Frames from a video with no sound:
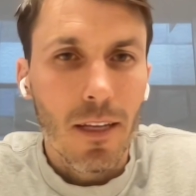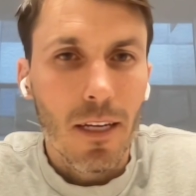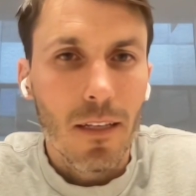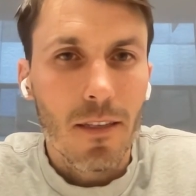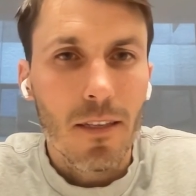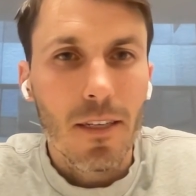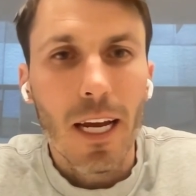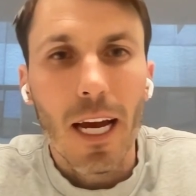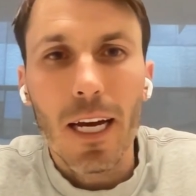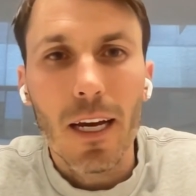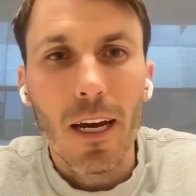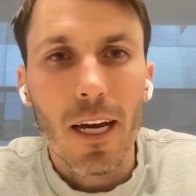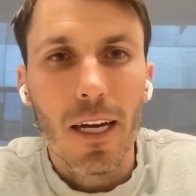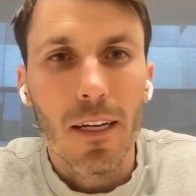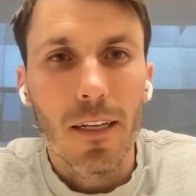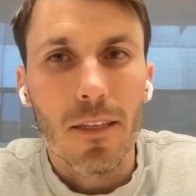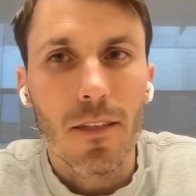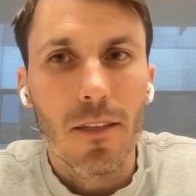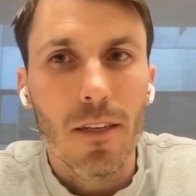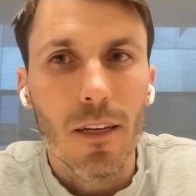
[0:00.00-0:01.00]
that stack height
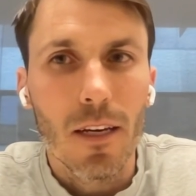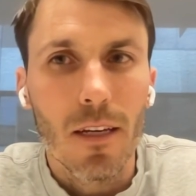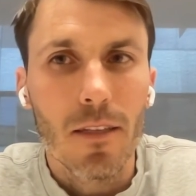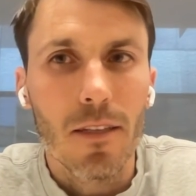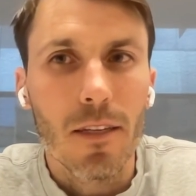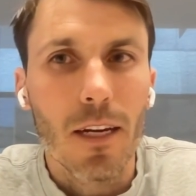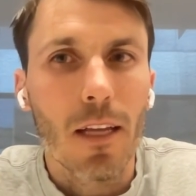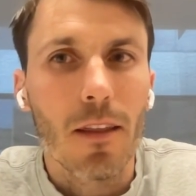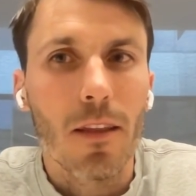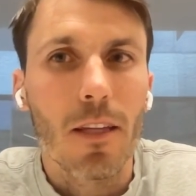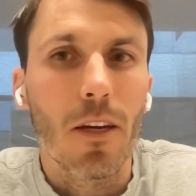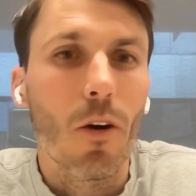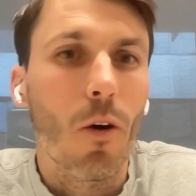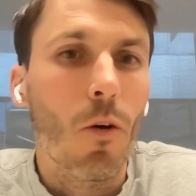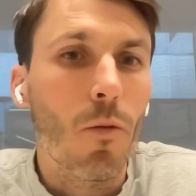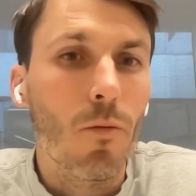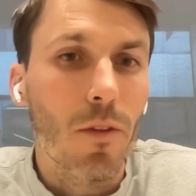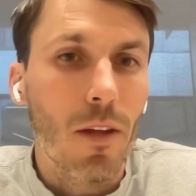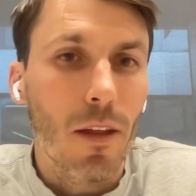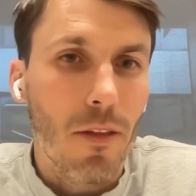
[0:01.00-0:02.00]
is, is not the
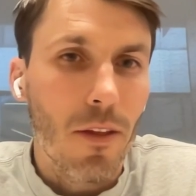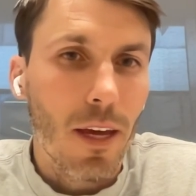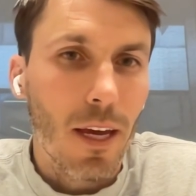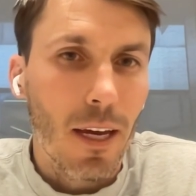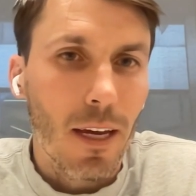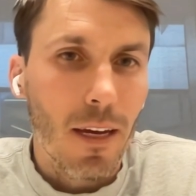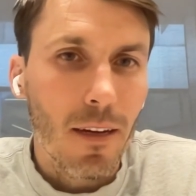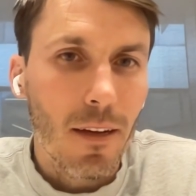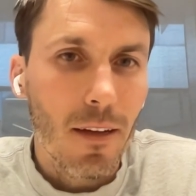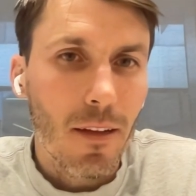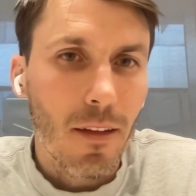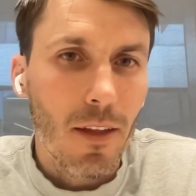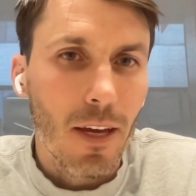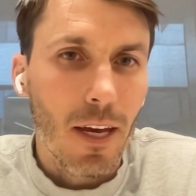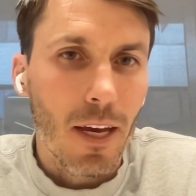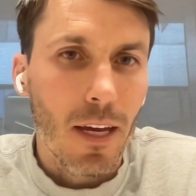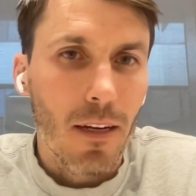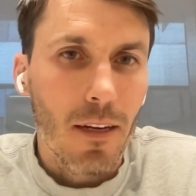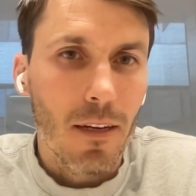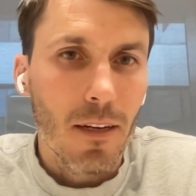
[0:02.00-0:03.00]
only thing
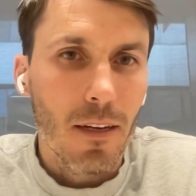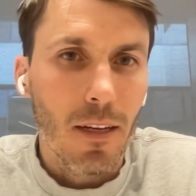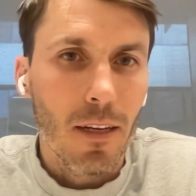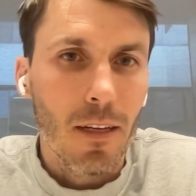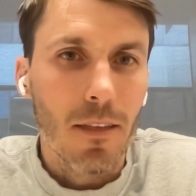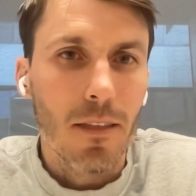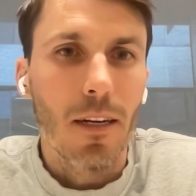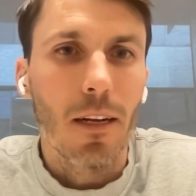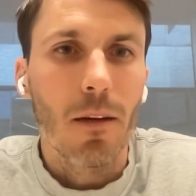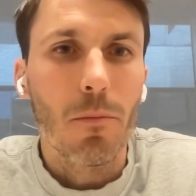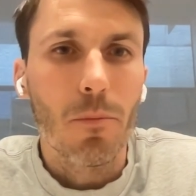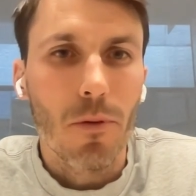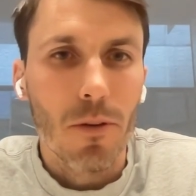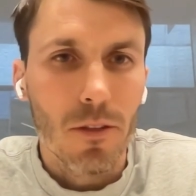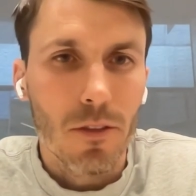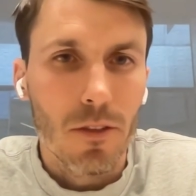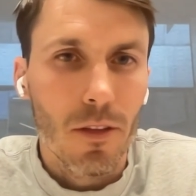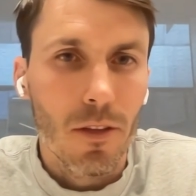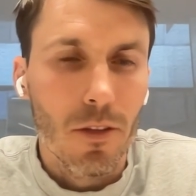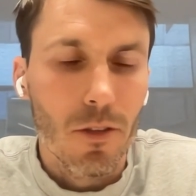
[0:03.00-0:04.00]
that is an
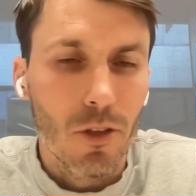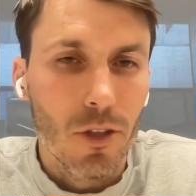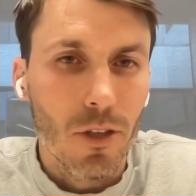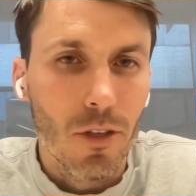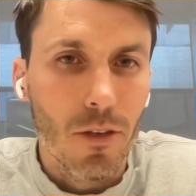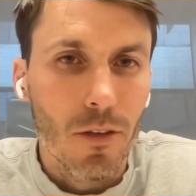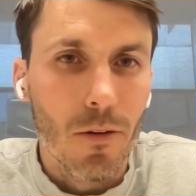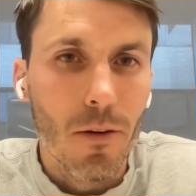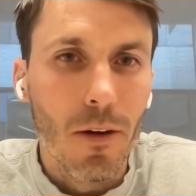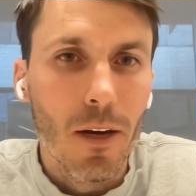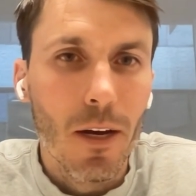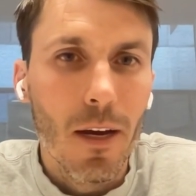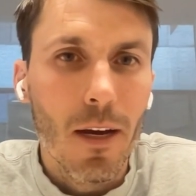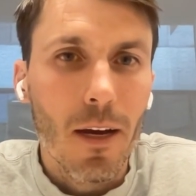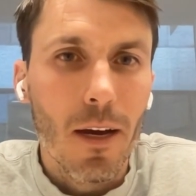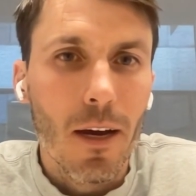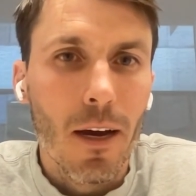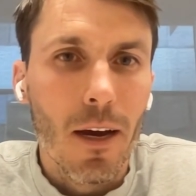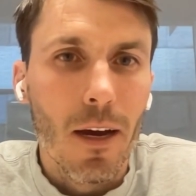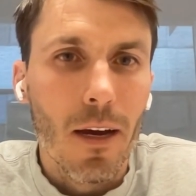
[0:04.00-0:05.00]
input to the shoe.
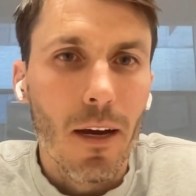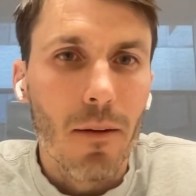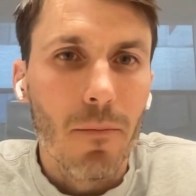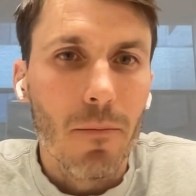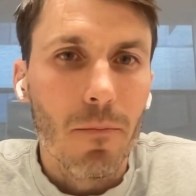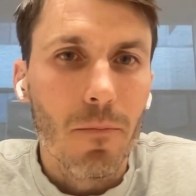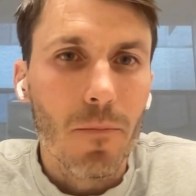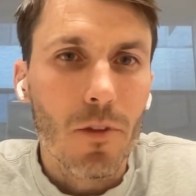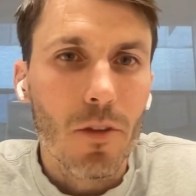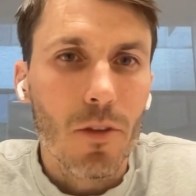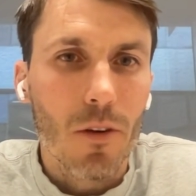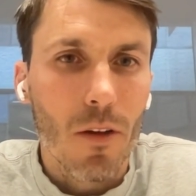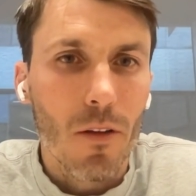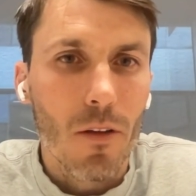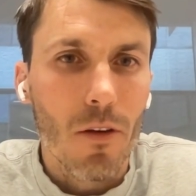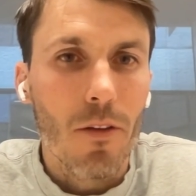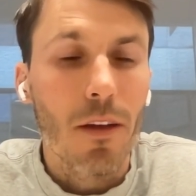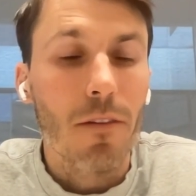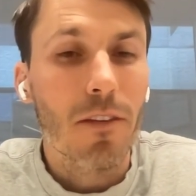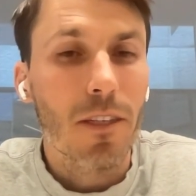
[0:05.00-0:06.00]
Um, so
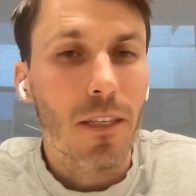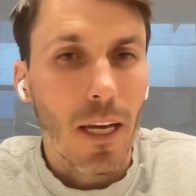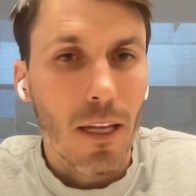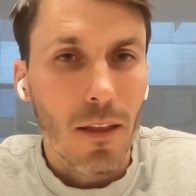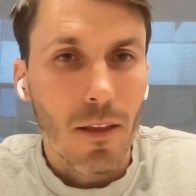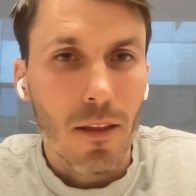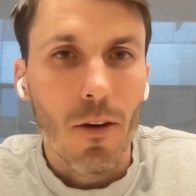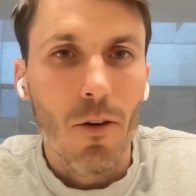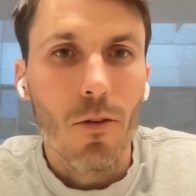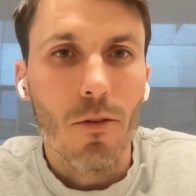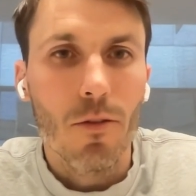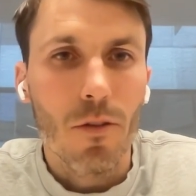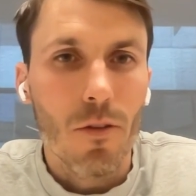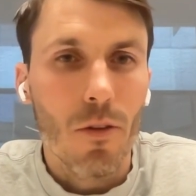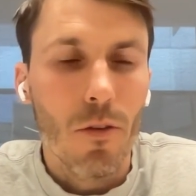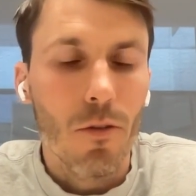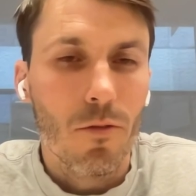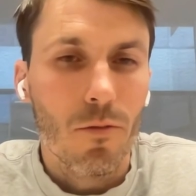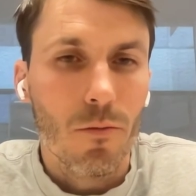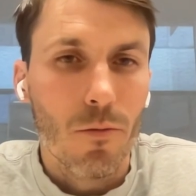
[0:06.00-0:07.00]
although they've set those,
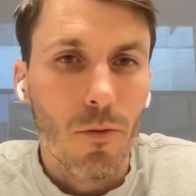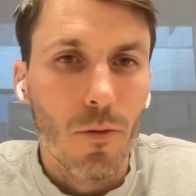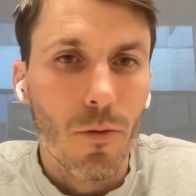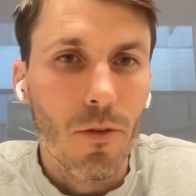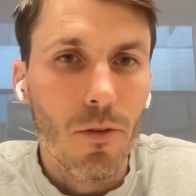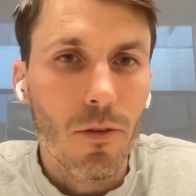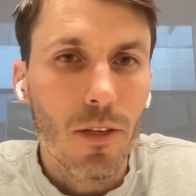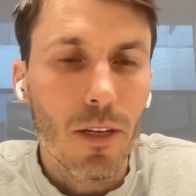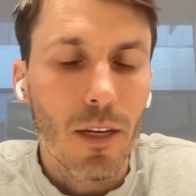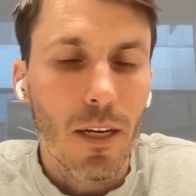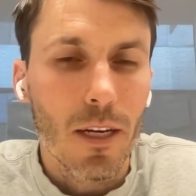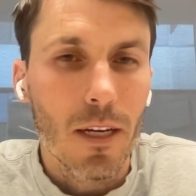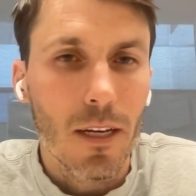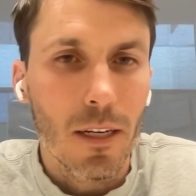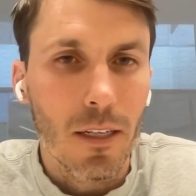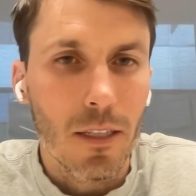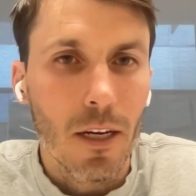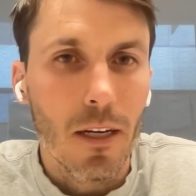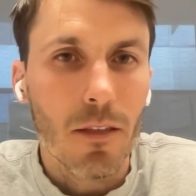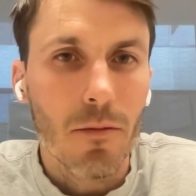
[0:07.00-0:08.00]
those rules, it,
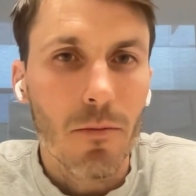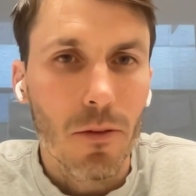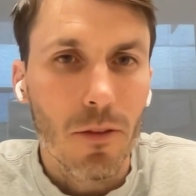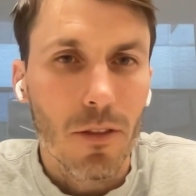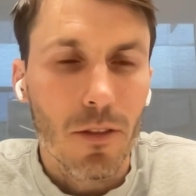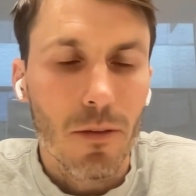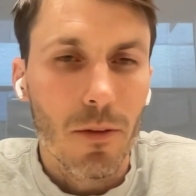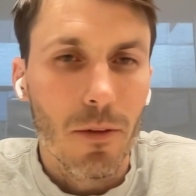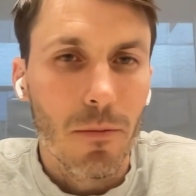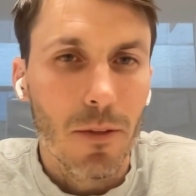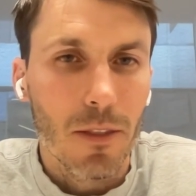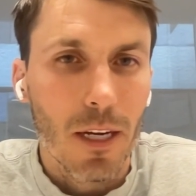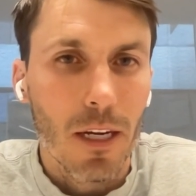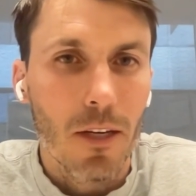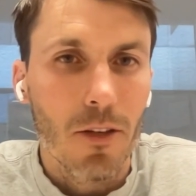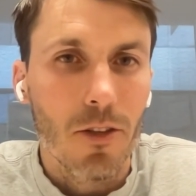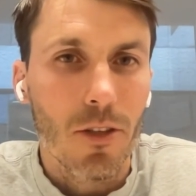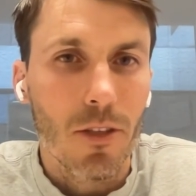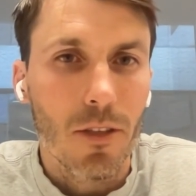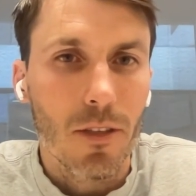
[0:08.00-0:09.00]
it, does put some
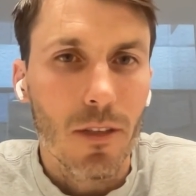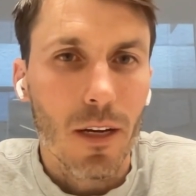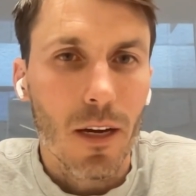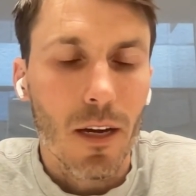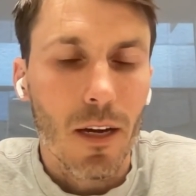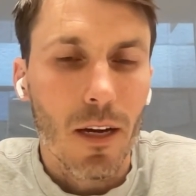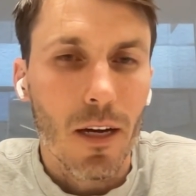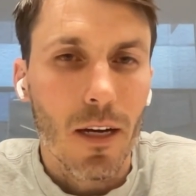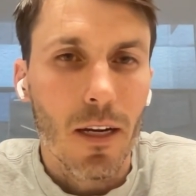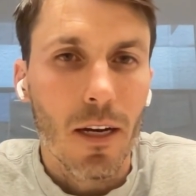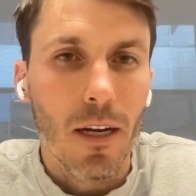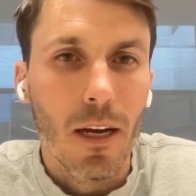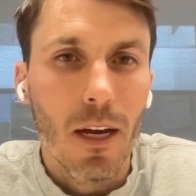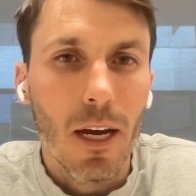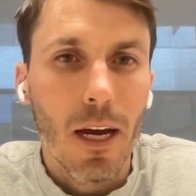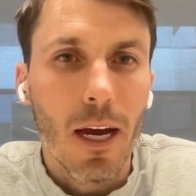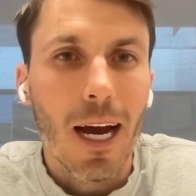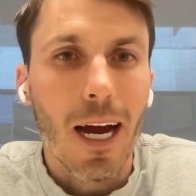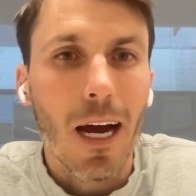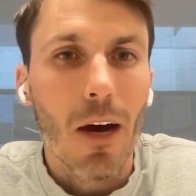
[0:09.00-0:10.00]
limitations on
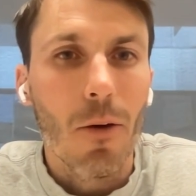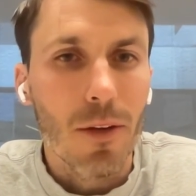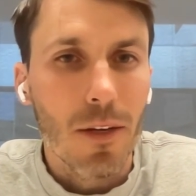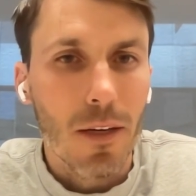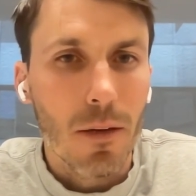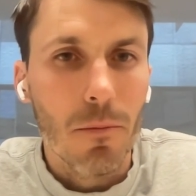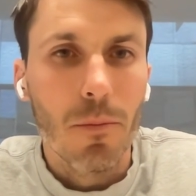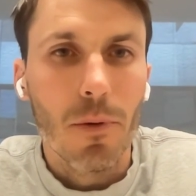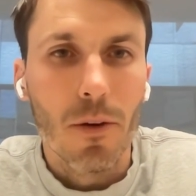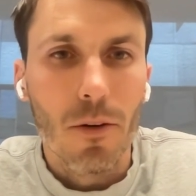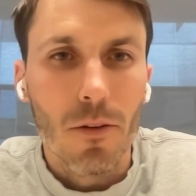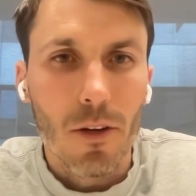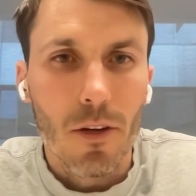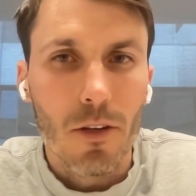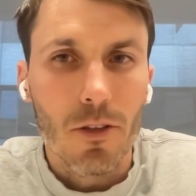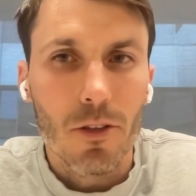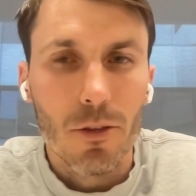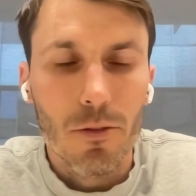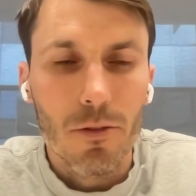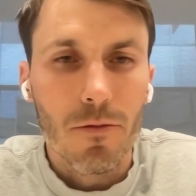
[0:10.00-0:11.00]
how we can build our
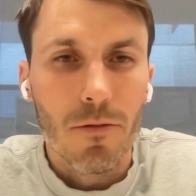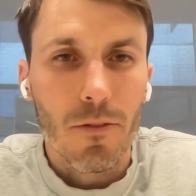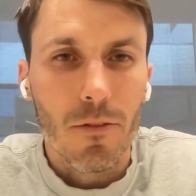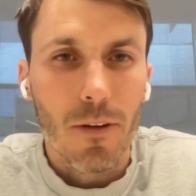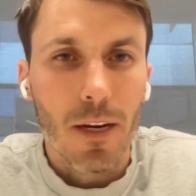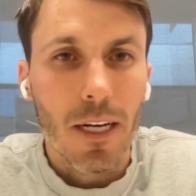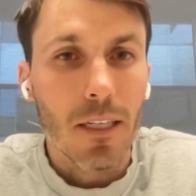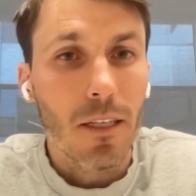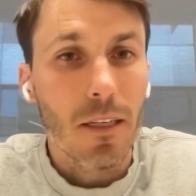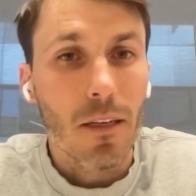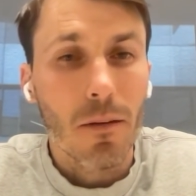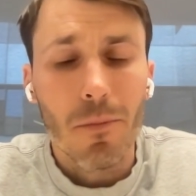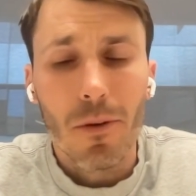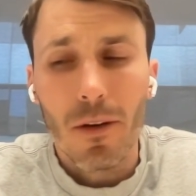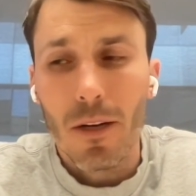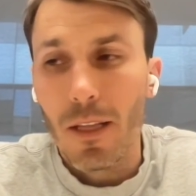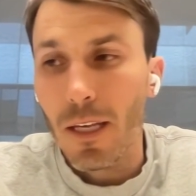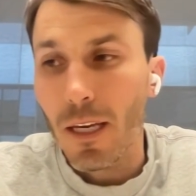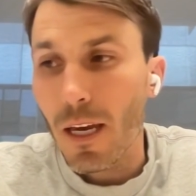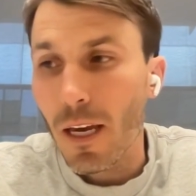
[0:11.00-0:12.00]
shoes for racing. But
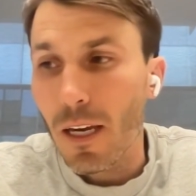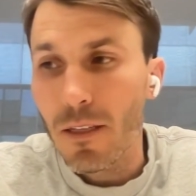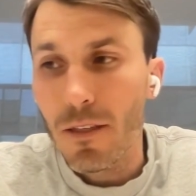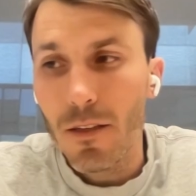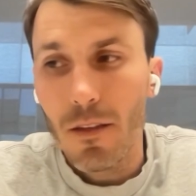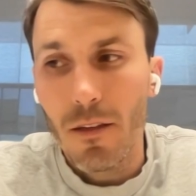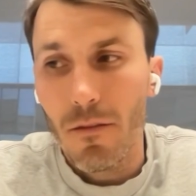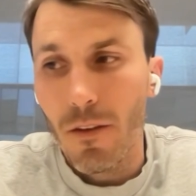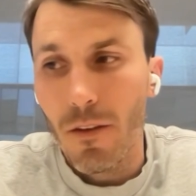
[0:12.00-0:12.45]
in the case of the